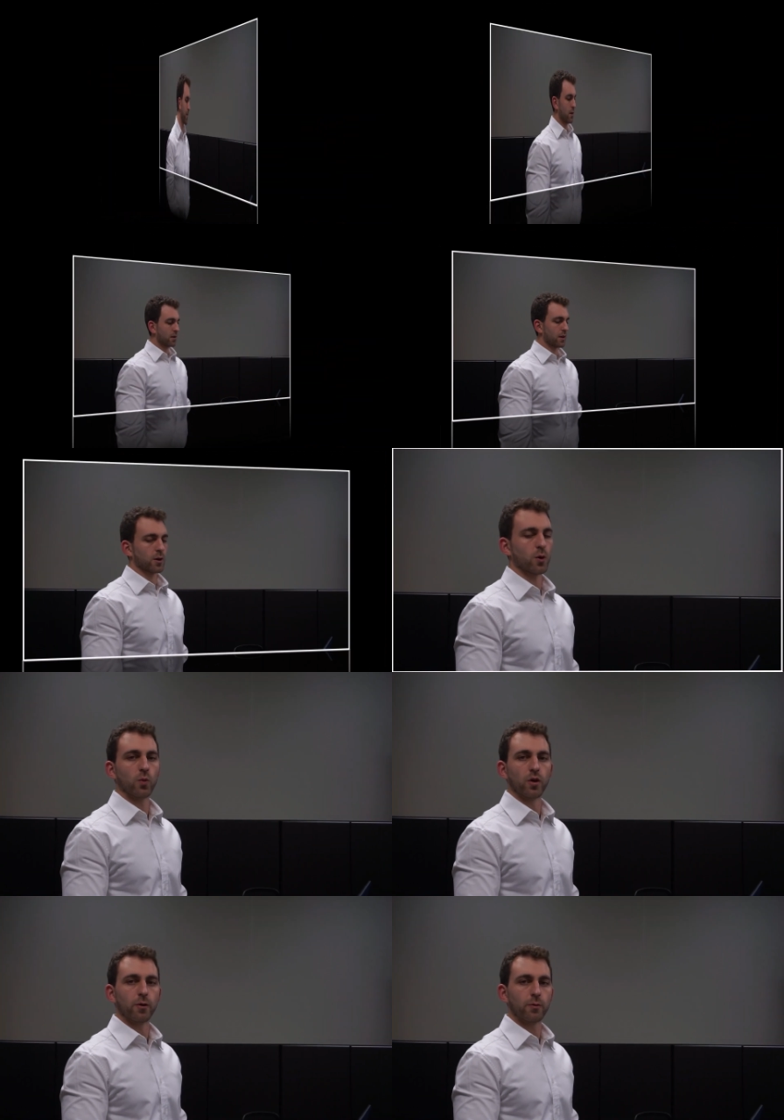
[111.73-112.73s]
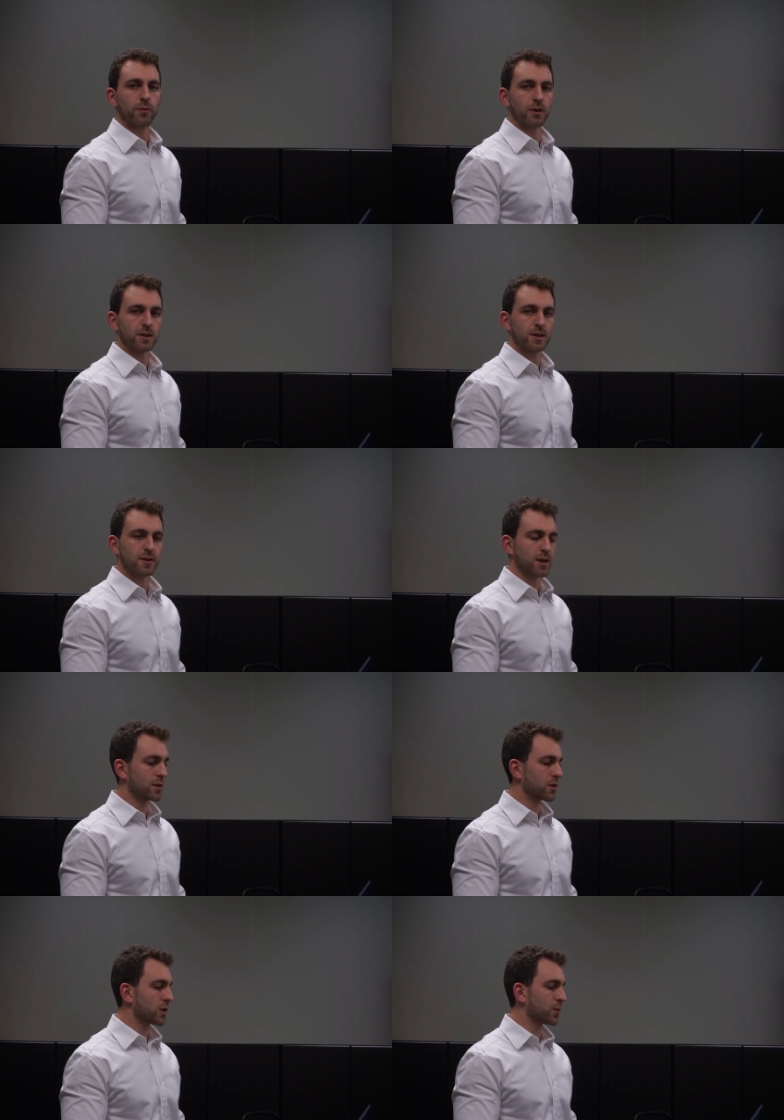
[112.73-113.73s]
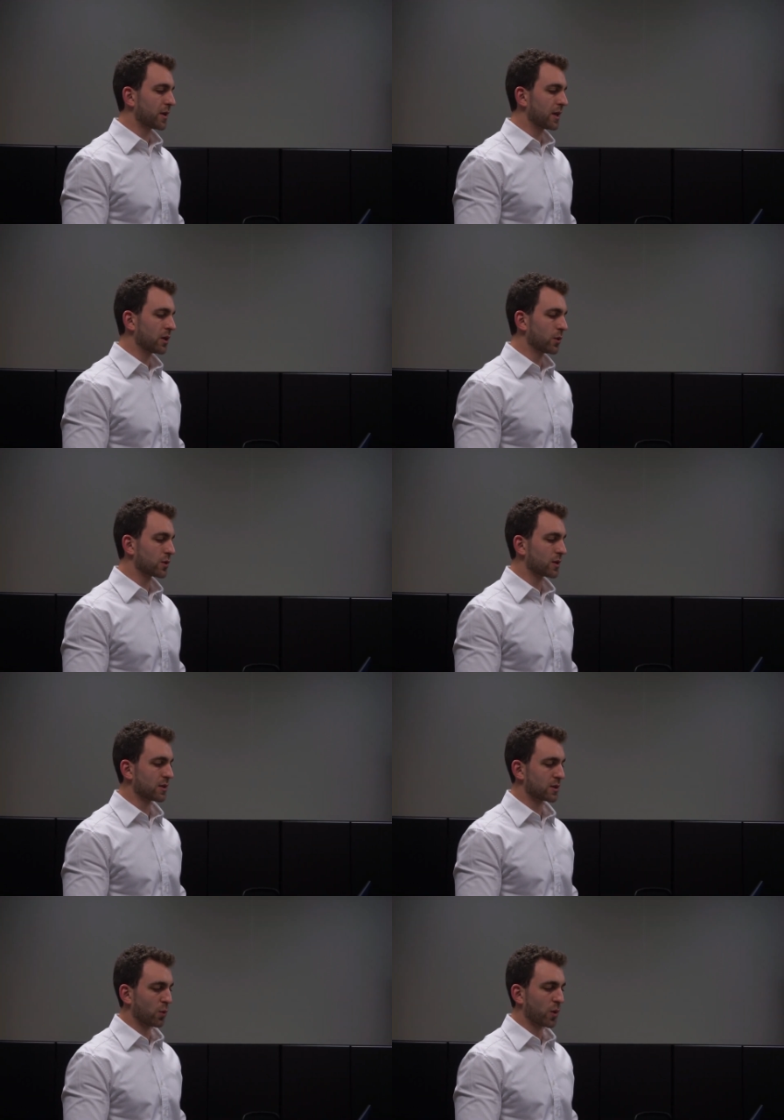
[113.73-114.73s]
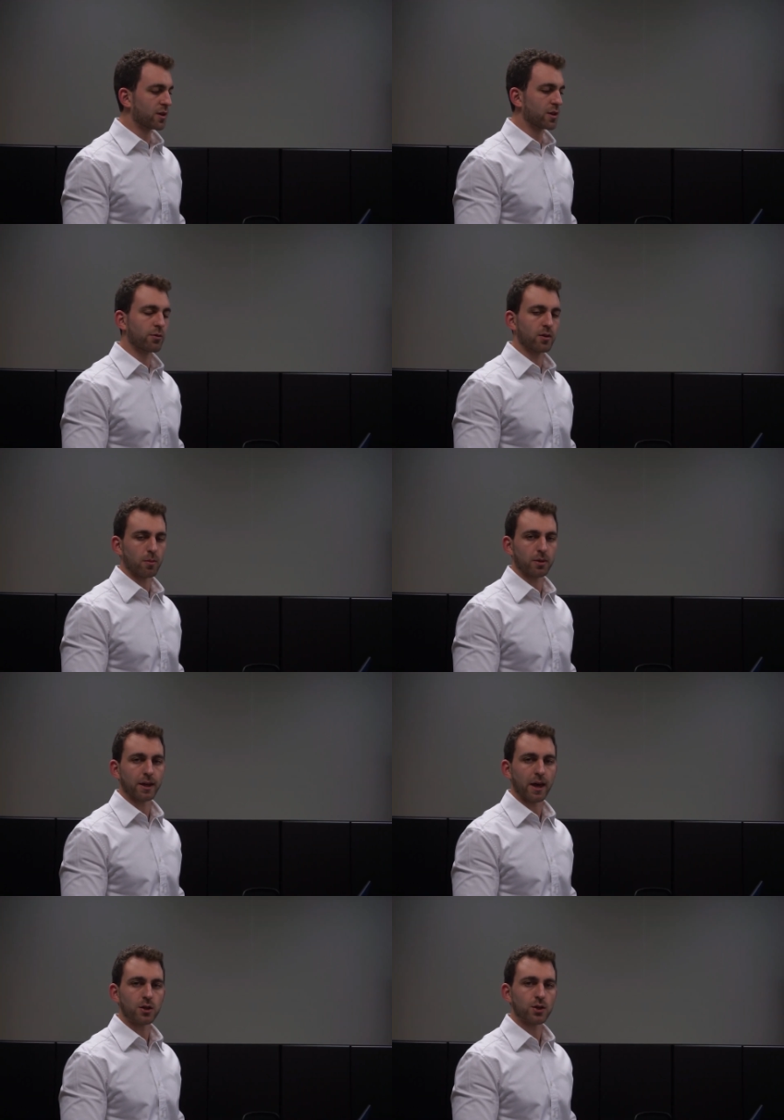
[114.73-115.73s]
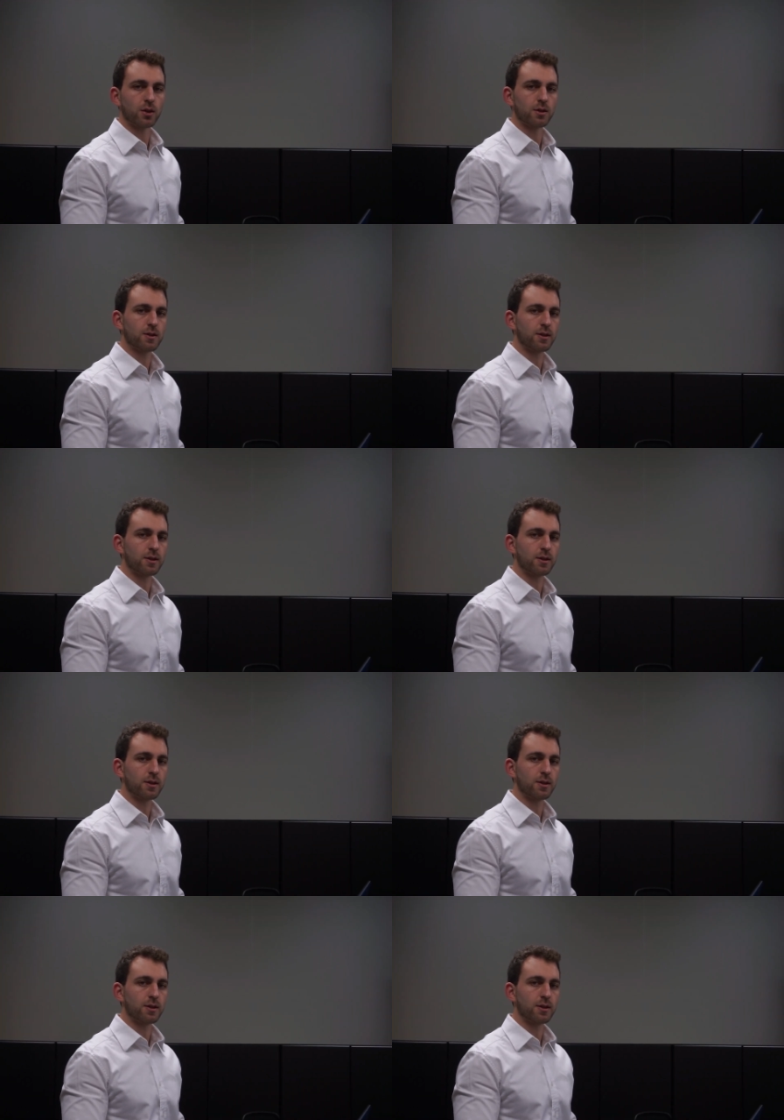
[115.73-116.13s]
Now, with distance sensors being used in so many different applications,